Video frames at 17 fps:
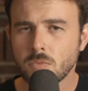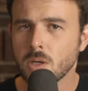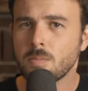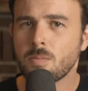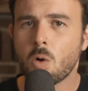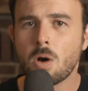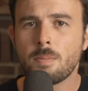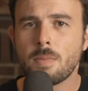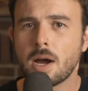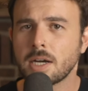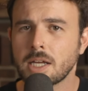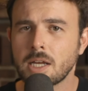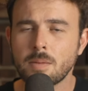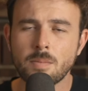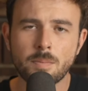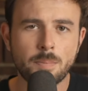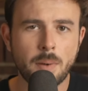more
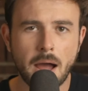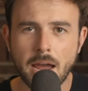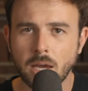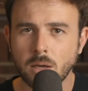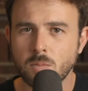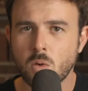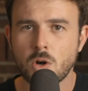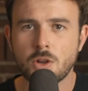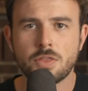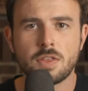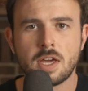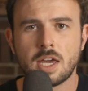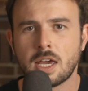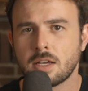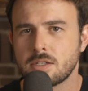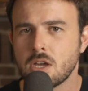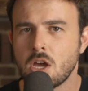money, buying more
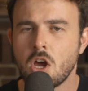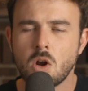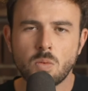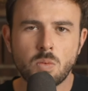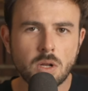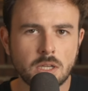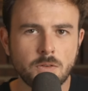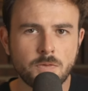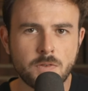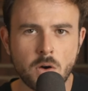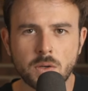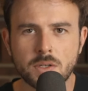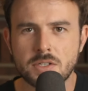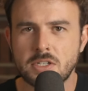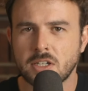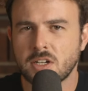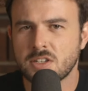things, really
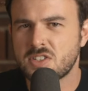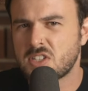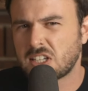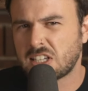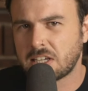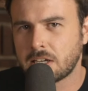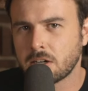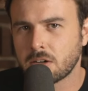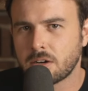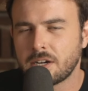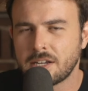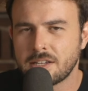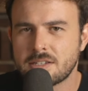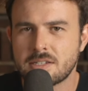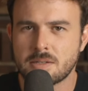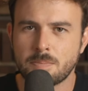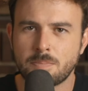focusing on security
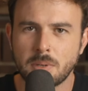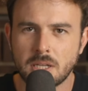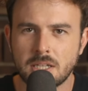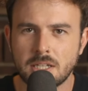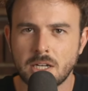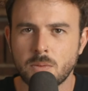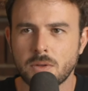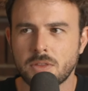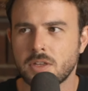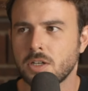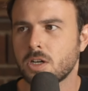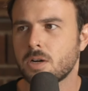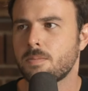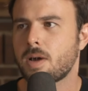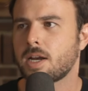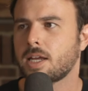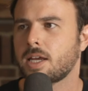and stability within
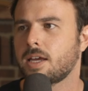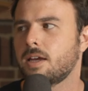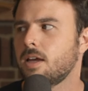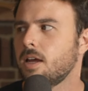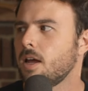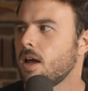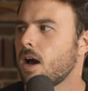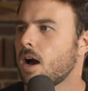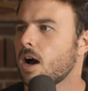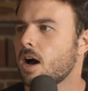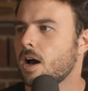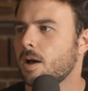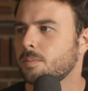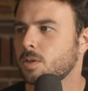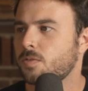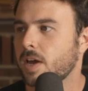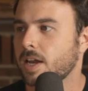your money.
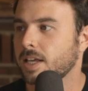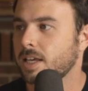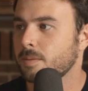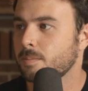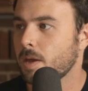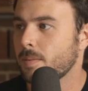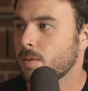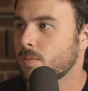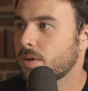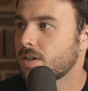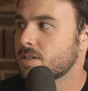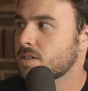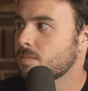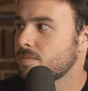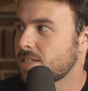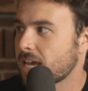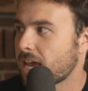Um, you've had to get maybe rid of
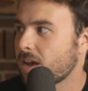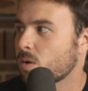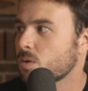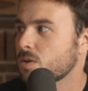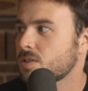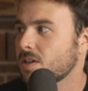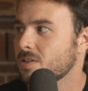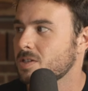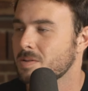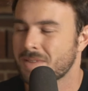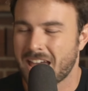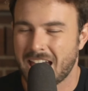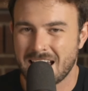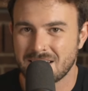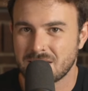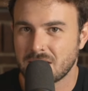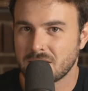some debt or sell some
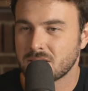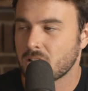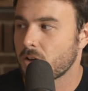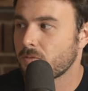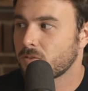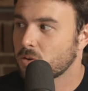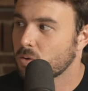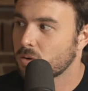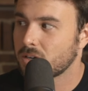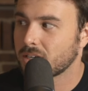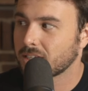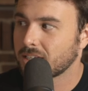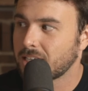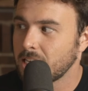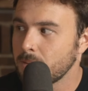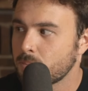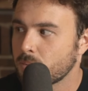assets off in order to
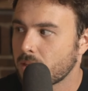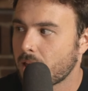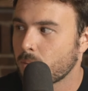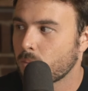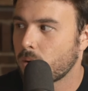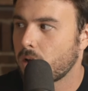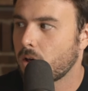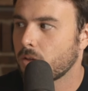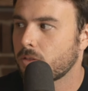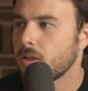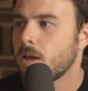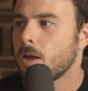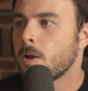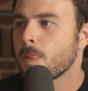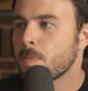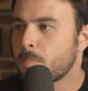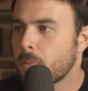keep that wealth.
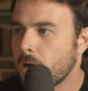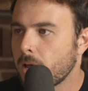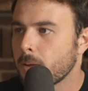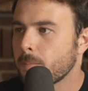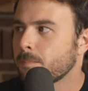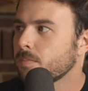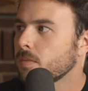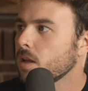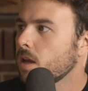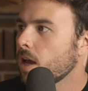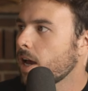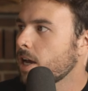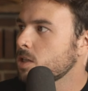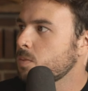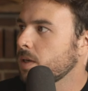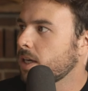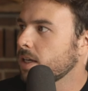But
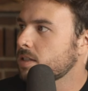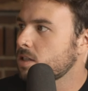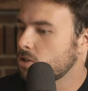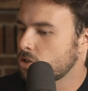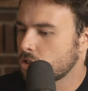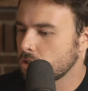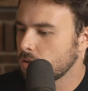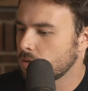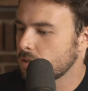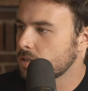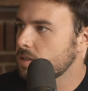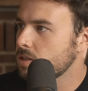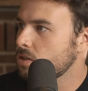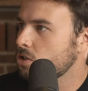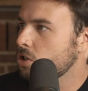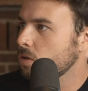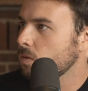as we get to June, this
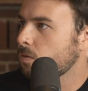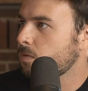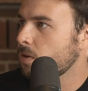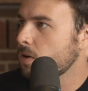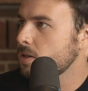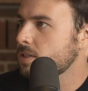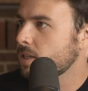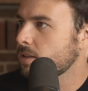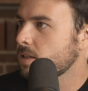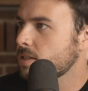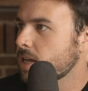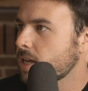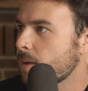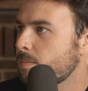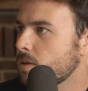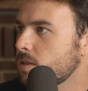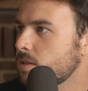is June 1st that this
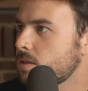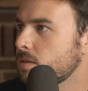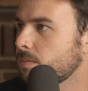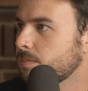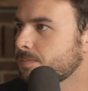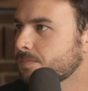happens.